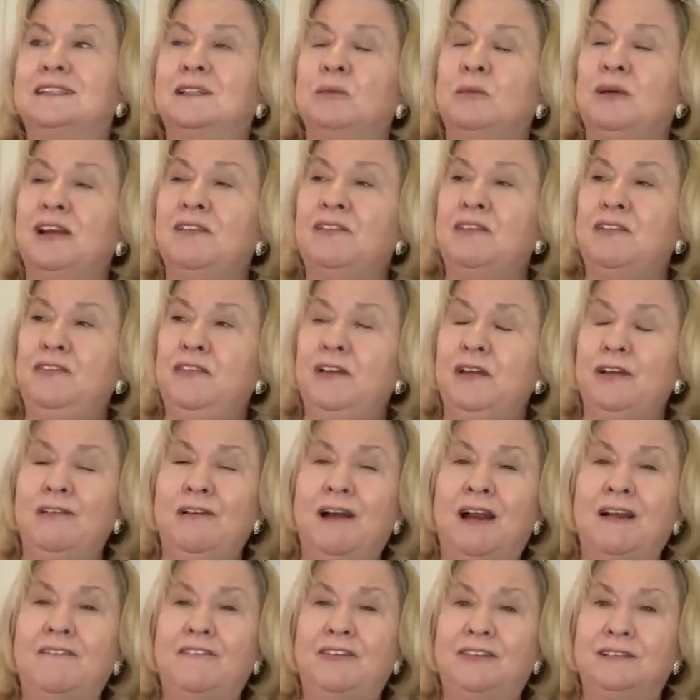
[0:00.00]
So we have a few
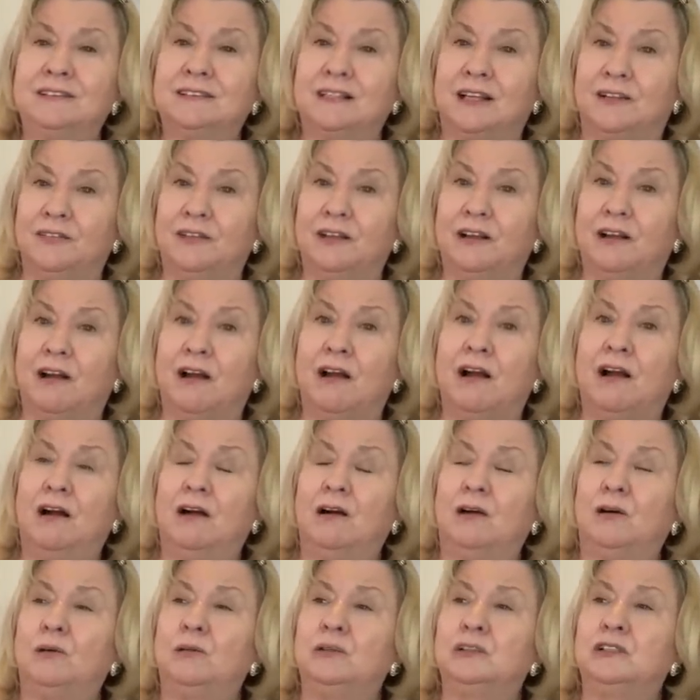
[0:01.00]
raffles on the
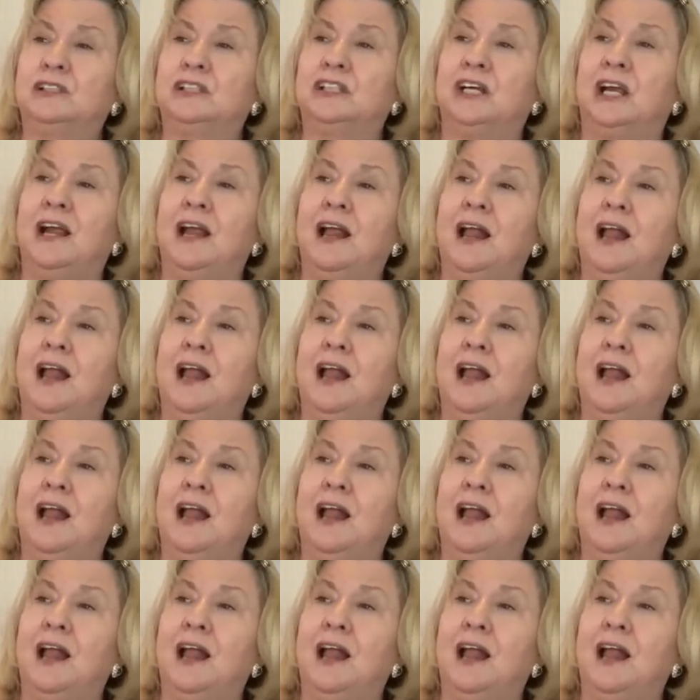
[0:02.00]
coach.